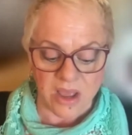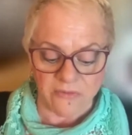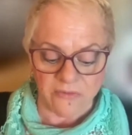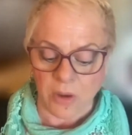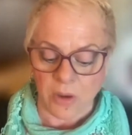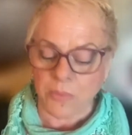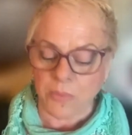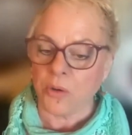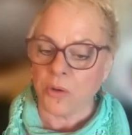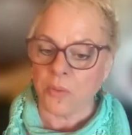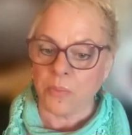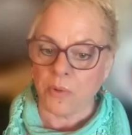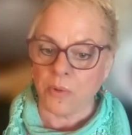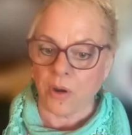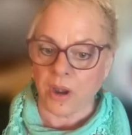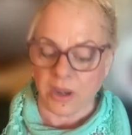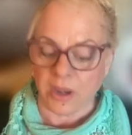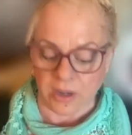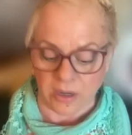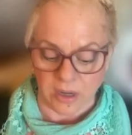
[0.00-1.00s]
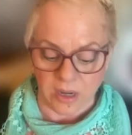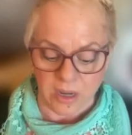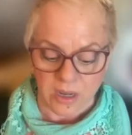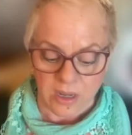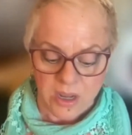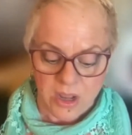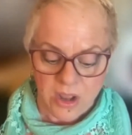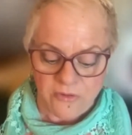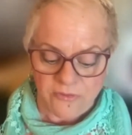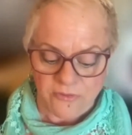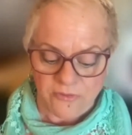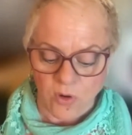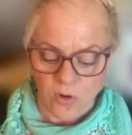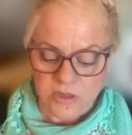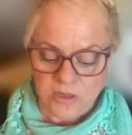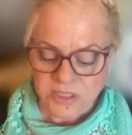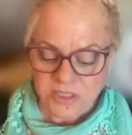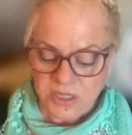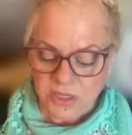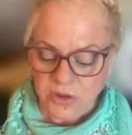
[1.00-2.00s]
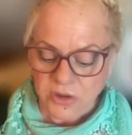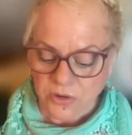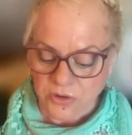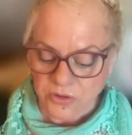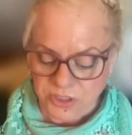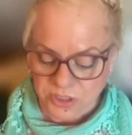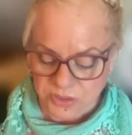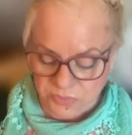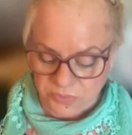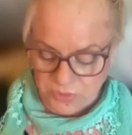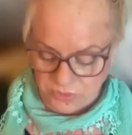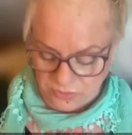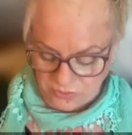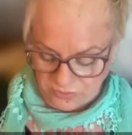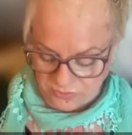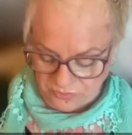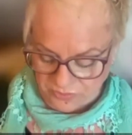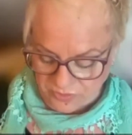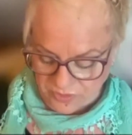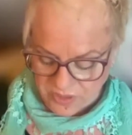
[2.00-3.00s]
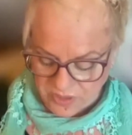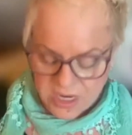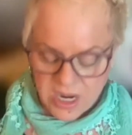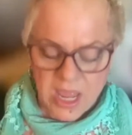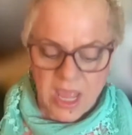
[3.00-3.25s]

from her brain, forcing her to move.